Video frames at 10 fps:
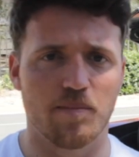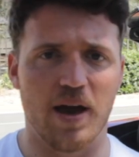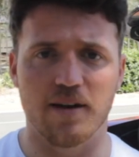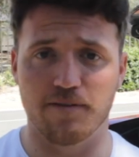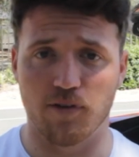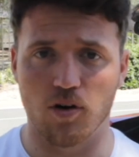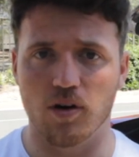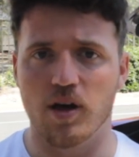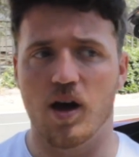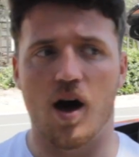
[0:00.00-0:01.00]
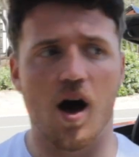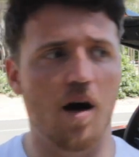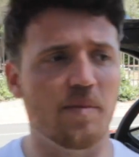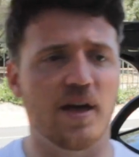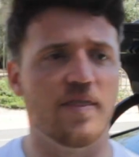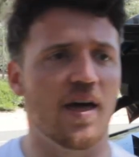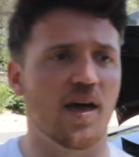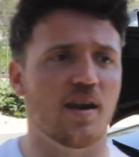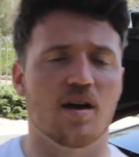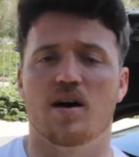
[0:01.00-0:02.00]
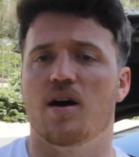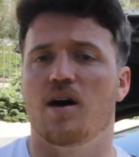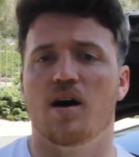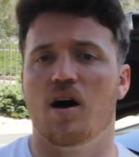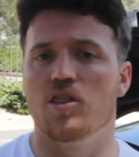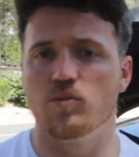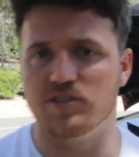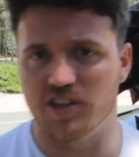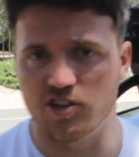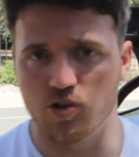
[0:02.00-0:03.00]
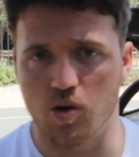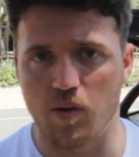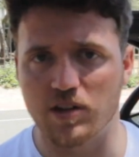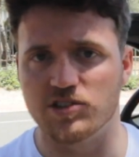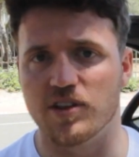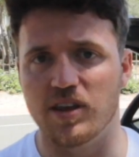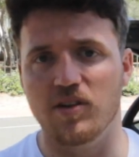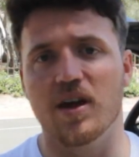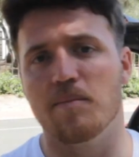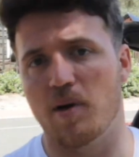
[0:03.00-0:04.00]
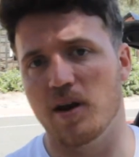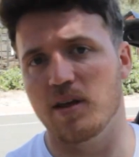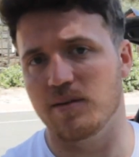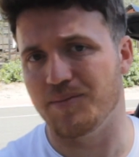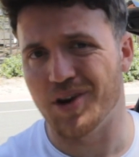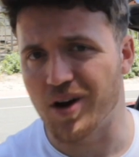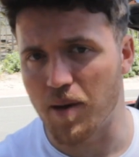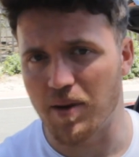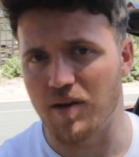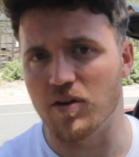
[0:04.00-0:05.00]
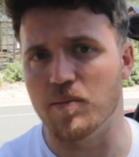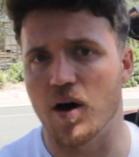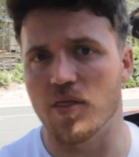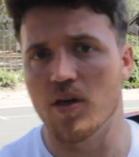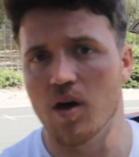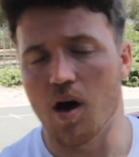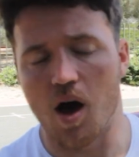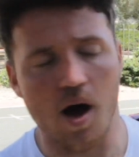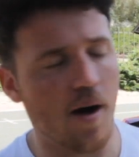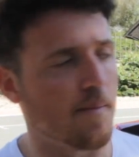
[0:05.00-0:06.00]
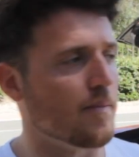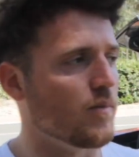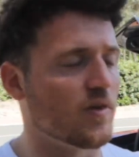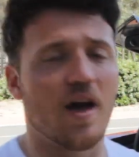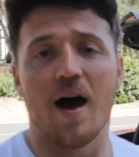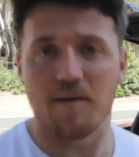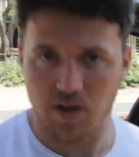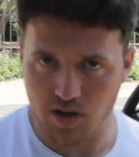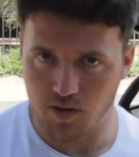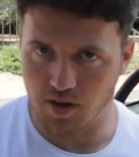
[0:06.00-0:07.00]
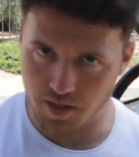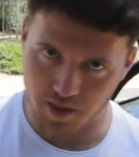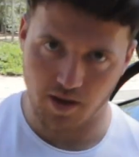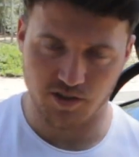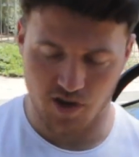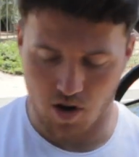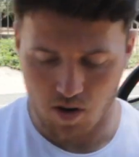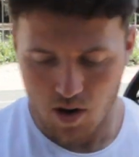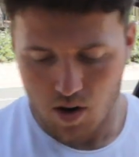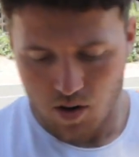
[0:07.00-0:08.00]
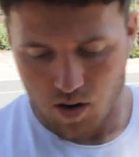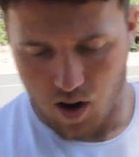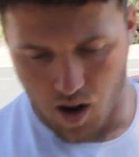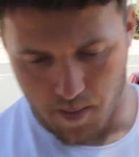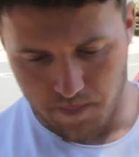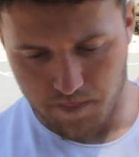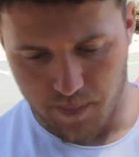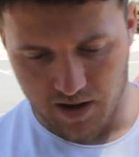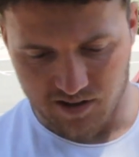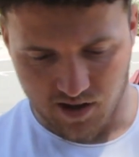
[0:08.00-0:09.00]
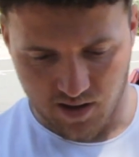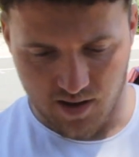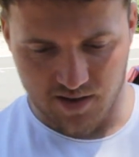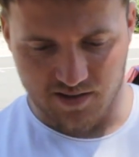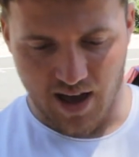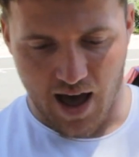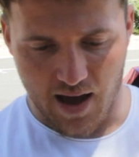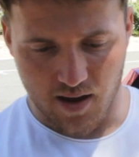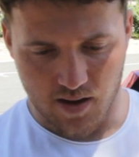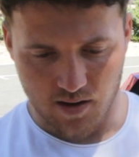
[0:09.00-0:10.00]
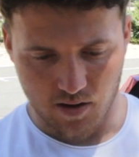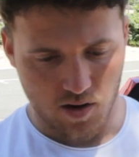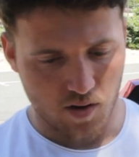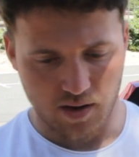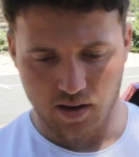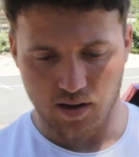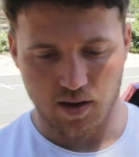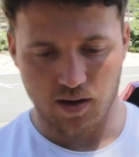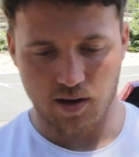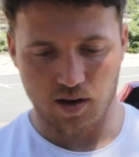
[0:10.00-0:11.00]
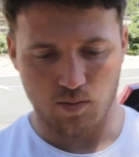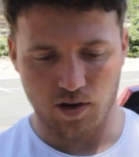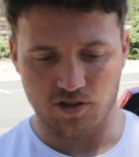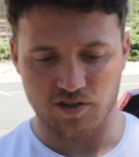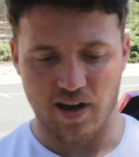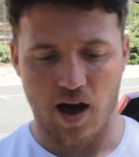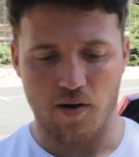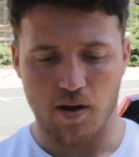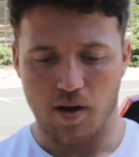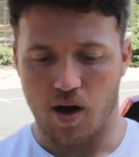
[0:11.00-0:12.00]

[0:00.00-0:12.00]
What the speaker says: paid in full and then other residual ones so that you get money, you know, coming every month without having to do anything. So basically this guy, you know, he reaches out,